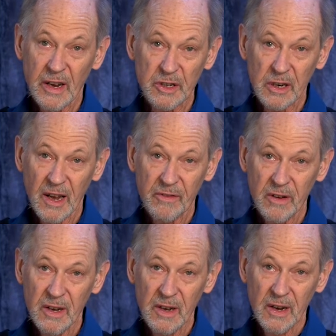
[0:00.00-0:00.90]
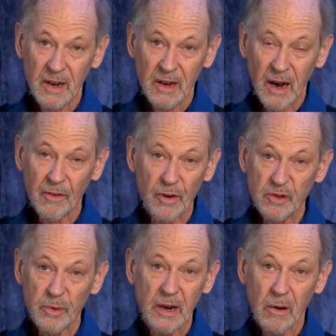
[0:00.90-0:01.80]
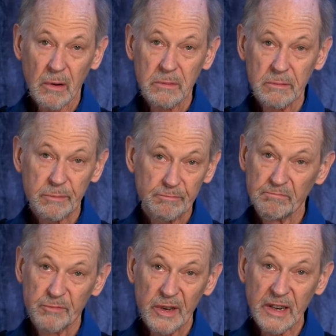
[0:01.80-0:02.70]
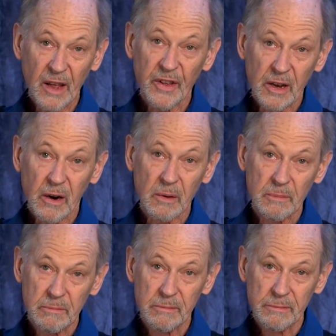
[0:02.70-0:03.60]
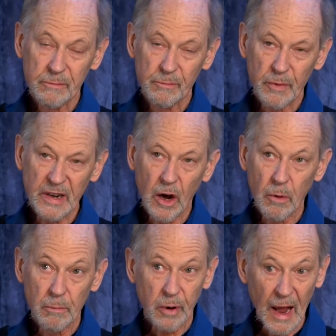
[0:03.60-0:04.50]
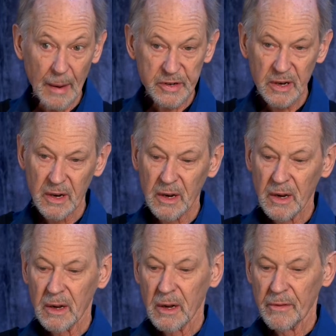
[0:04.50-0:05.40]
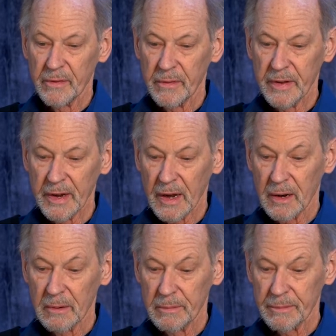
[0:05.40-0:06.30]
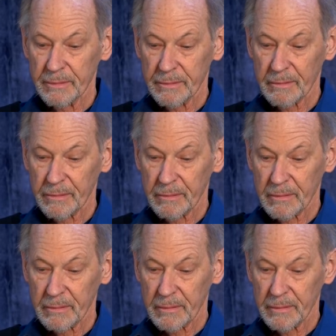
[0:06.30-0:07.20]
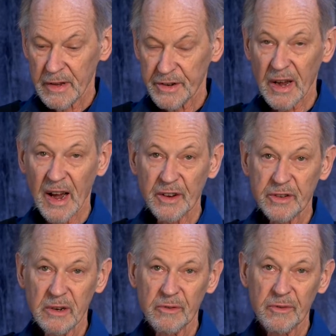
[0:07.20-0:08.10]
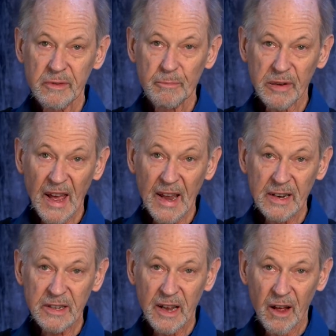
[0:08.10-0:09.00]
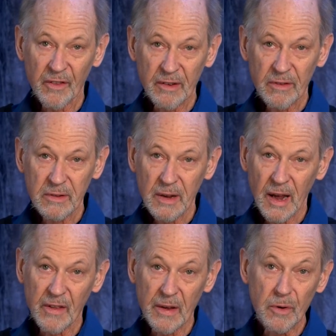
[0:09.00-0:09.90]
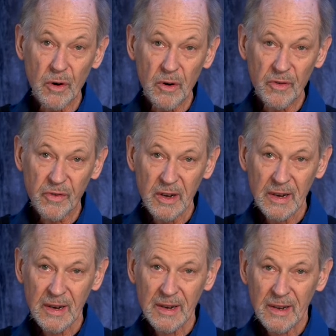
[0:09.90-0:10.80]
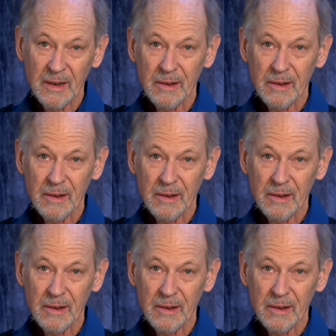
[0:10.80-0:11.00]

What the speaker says: community of intelligent life, of which we know really nothing at all. We know perhaps the science of planets, how they move,